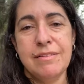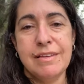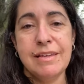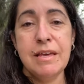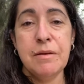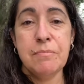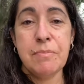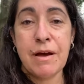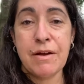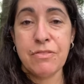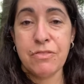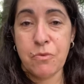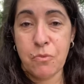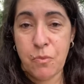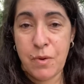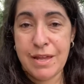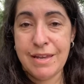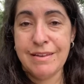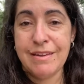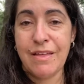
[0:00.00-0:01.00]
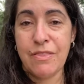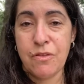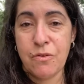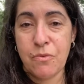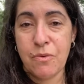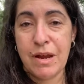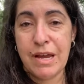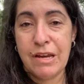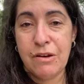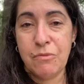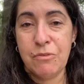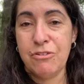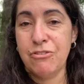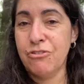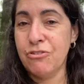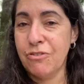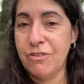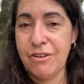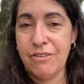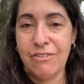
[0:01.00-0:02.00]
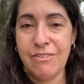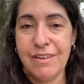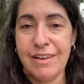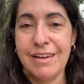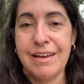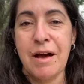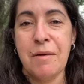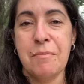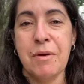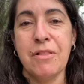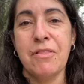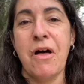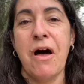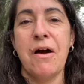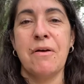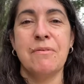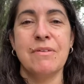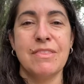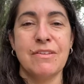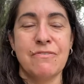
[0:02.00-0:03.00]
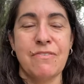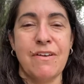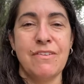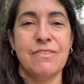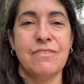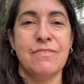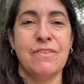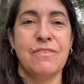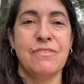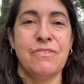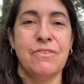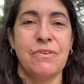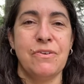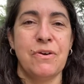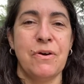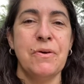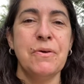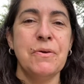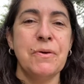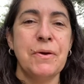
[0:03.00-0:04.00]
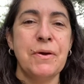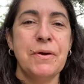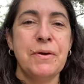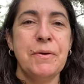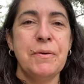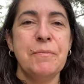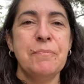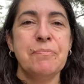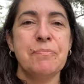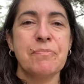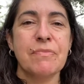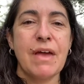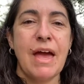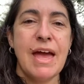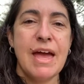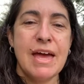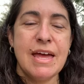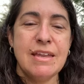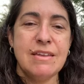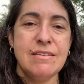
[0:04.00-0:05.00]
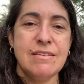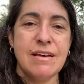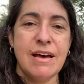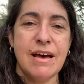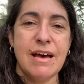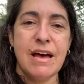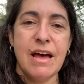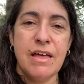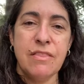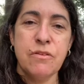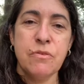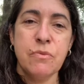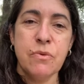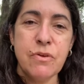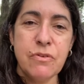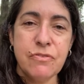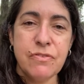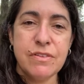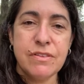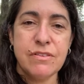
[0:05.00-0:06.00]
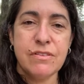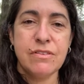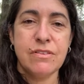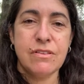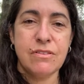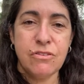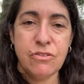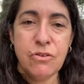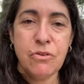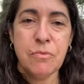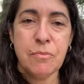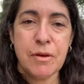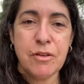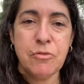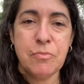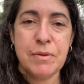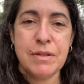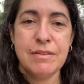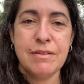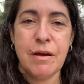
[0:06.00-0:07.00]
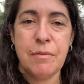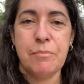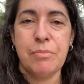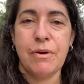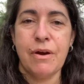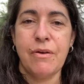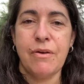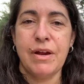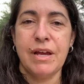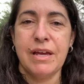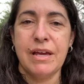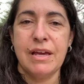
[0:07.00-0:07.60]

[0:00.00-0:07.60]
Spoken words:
keep out the wind and the rain, which traditionally come along with the festival of Sukkot. And the roof too must be temporary.